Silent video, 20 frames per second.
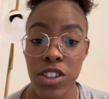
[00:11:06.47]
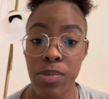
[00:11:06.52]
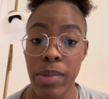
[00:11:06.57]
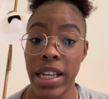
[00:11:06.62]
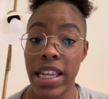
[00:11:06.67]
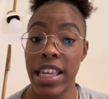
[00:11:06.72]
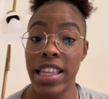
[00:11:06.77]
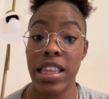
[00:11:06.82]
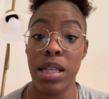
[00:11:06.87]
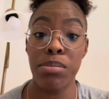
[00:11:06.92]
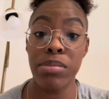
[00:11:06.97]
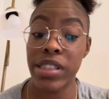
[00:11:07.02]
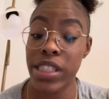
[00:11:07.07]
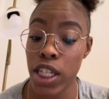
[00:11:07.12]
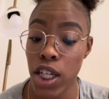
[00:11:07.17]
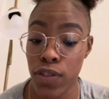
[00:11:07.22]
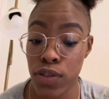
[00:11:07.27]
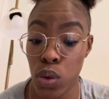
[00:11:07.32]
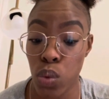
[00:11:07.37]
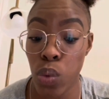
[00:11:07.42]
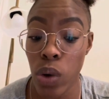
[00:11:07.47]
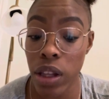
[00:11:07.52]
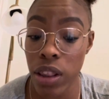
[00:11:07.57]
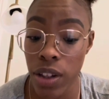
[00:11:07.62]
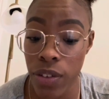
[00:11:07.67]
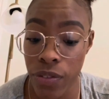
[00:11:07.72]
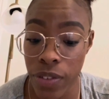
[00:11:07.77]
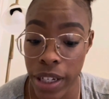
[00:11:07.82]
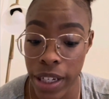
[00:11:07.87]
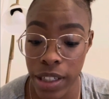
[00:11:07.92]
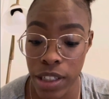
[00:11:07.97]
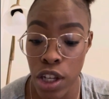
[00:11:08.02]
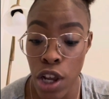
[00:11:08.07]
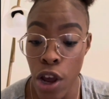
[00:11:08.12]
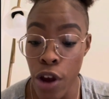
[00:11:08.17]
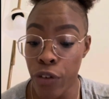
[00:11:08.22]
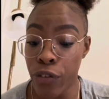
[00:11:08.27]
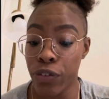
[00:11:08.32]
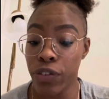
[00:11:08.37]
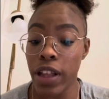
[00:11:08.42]
making themselves relevant,
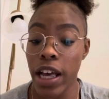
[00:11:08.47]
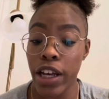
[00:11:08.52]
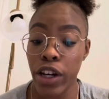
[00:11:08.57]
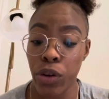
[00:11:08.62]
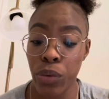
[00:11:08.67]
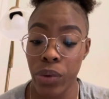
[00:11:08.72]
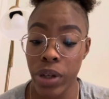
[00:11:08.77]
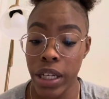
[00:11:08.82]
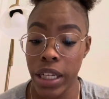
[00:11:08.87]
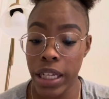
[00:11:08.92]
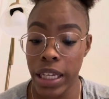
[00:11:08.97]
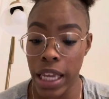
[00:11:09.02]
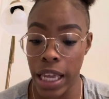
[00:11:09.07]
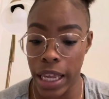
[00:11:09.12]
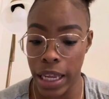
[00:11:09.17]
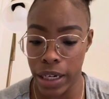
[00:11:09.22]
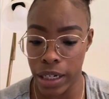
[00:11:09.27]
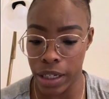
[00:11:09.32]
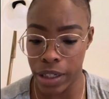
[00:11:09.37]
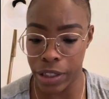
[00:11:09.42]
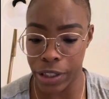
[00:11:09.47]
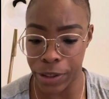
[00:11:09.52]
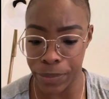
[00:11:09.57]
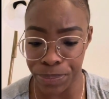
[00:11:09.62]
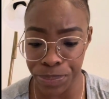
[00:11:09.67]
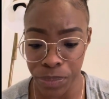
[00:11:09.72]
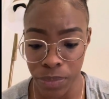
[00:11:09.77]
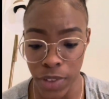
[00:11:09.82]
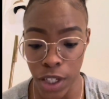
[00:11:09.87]
flattering, and um,